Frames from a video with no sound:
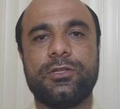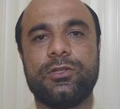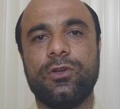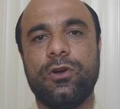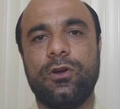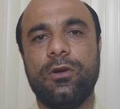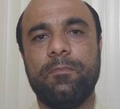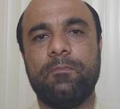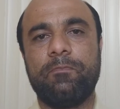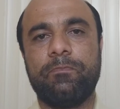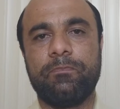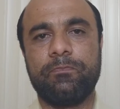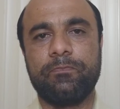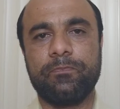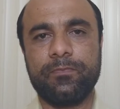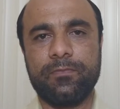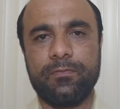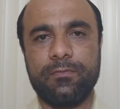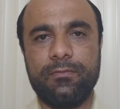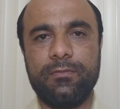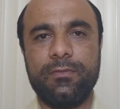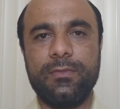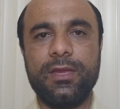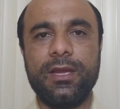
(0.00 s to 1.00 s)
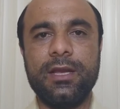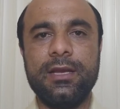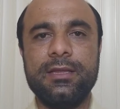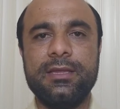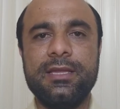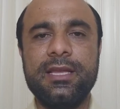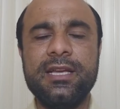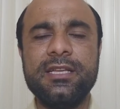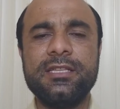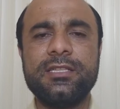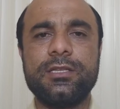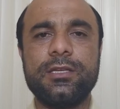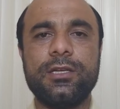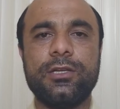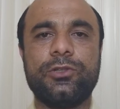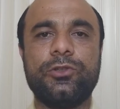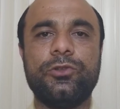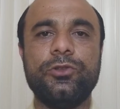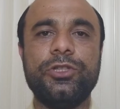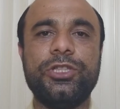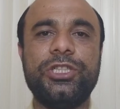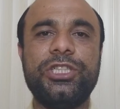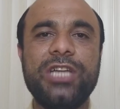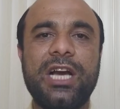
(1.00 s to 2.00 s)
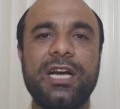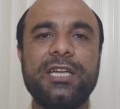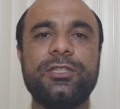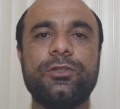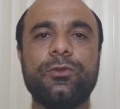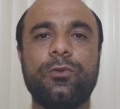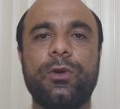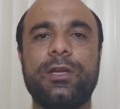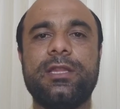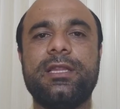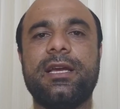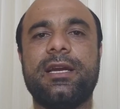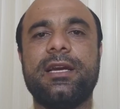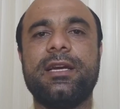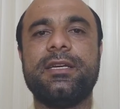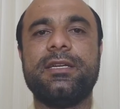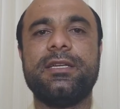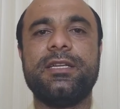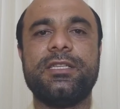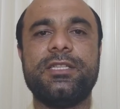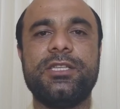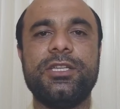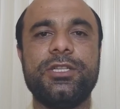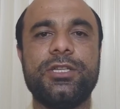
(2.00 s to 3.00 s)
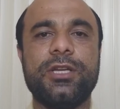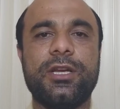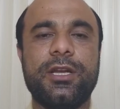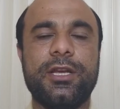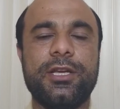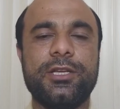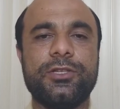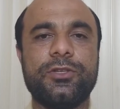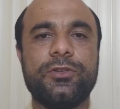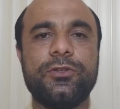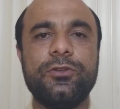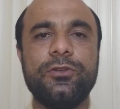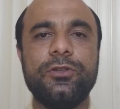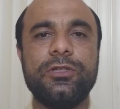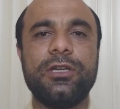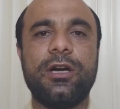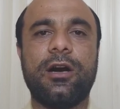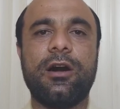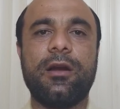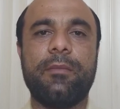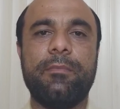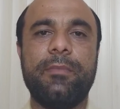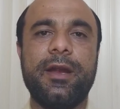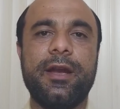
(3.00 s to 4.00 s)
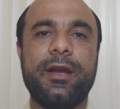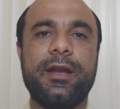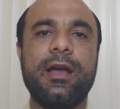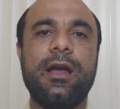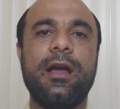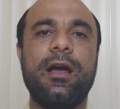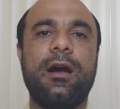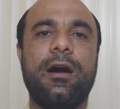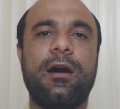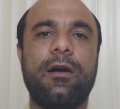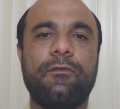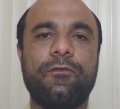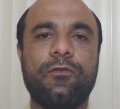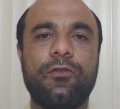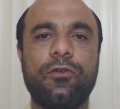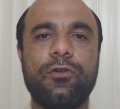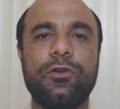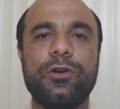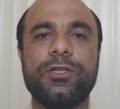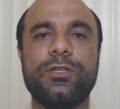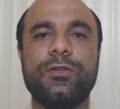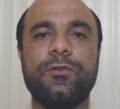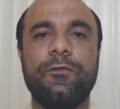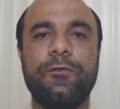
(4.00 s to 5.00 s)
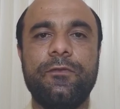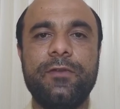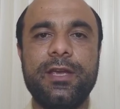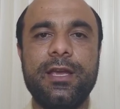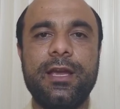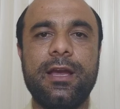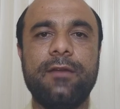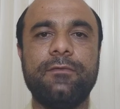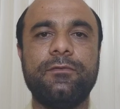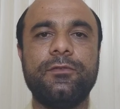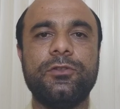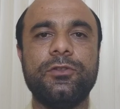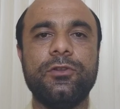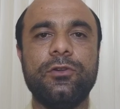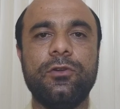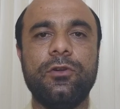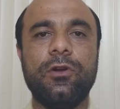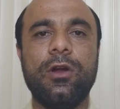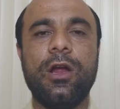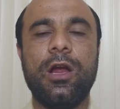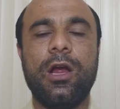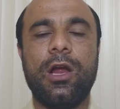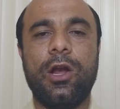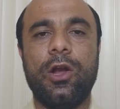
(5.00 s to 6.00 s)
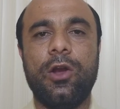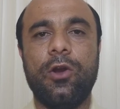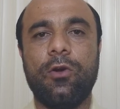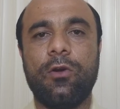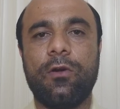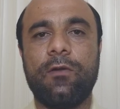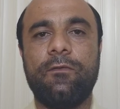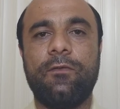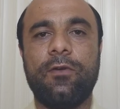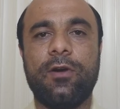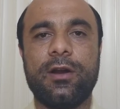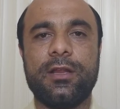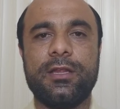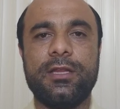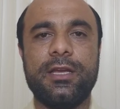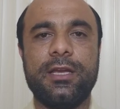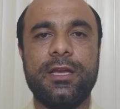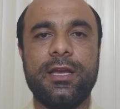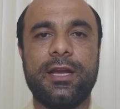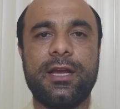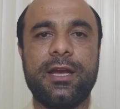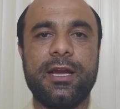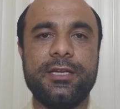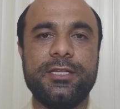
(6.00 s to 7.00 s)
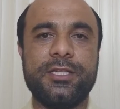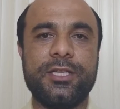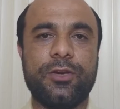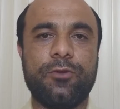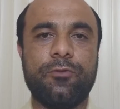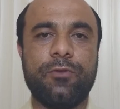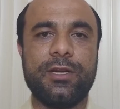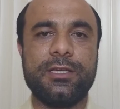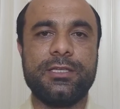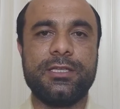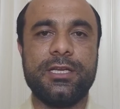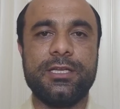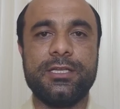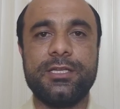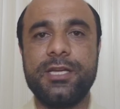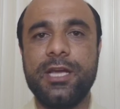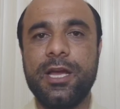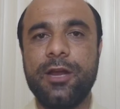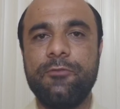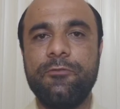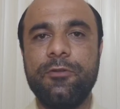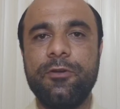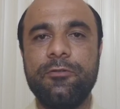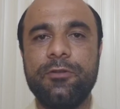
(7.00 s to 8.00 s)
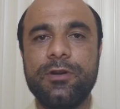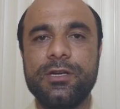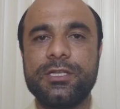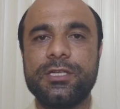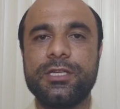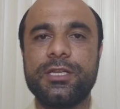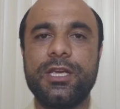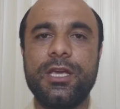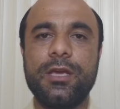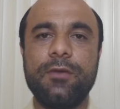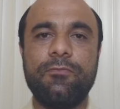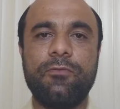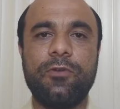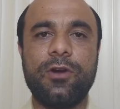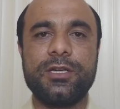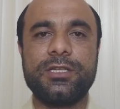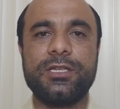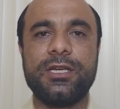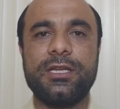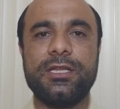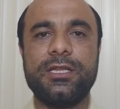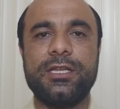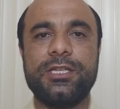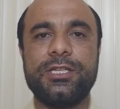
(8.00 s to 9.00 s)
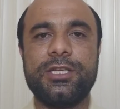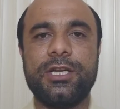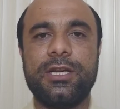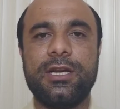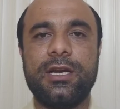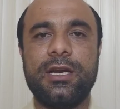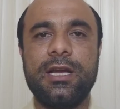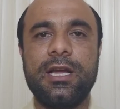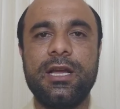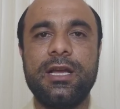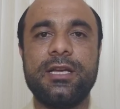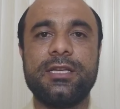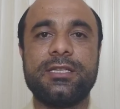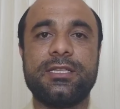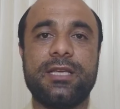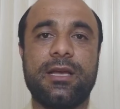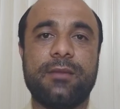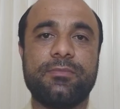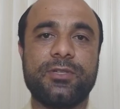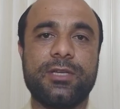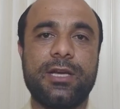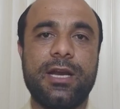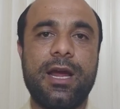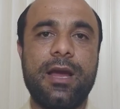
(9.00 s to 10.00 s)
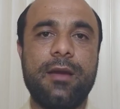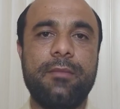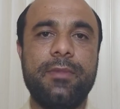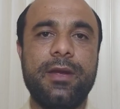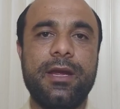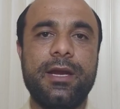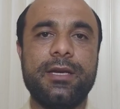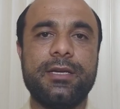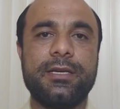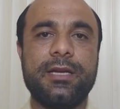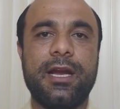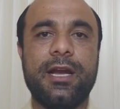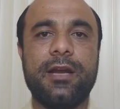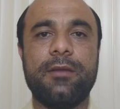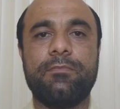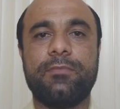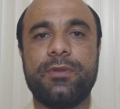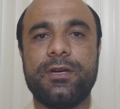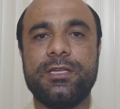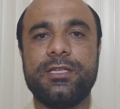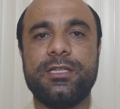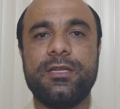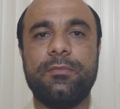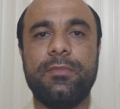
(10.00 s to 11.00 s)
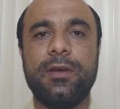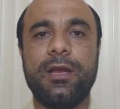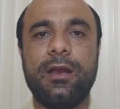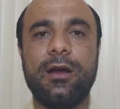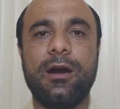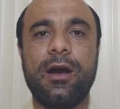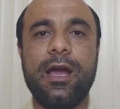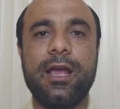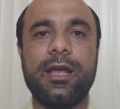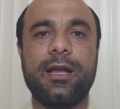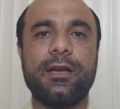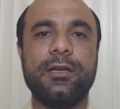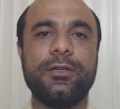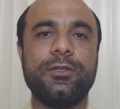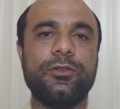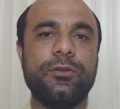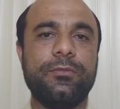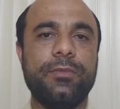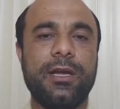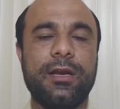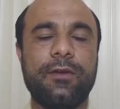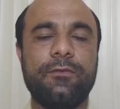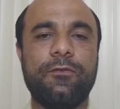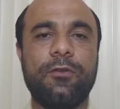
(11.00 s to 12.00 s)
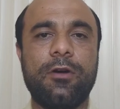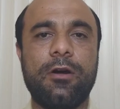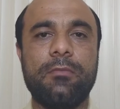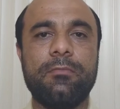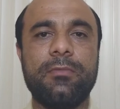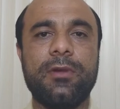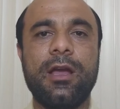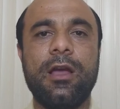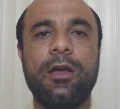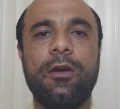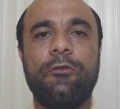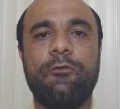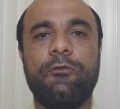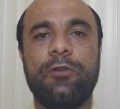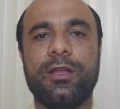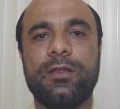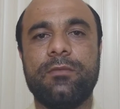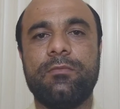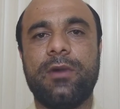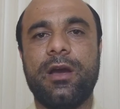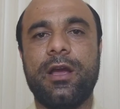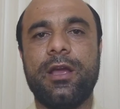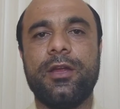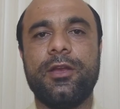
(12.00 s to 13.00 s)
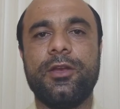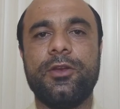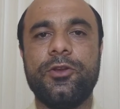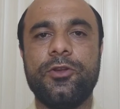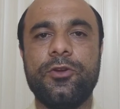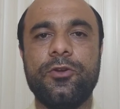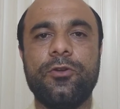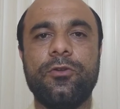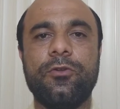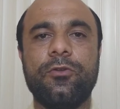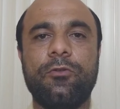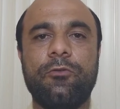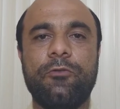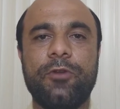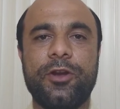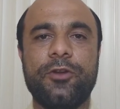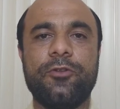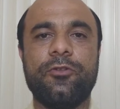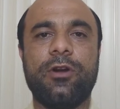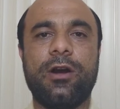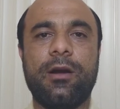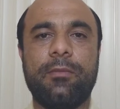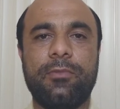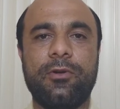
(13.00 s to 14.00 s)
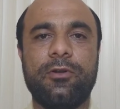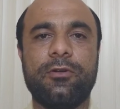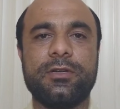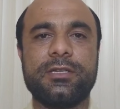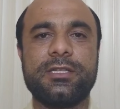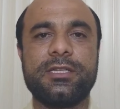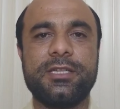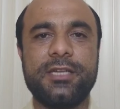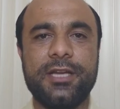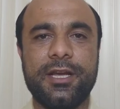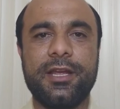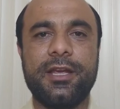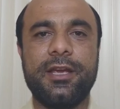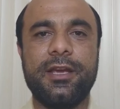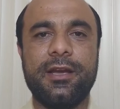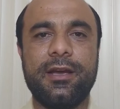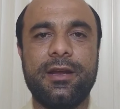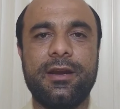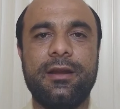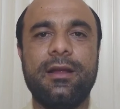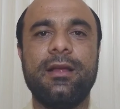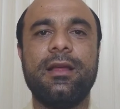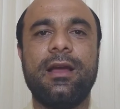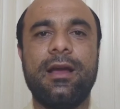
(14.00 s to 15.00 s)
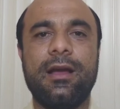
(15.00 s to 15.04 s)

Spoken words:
So this, to judge whether a decision is good or bad, of course we have to look for the consequences. Dear viewers, keep watching the channel, subscribe it, and press the bell icon to be informed with my new video uploads. Take care.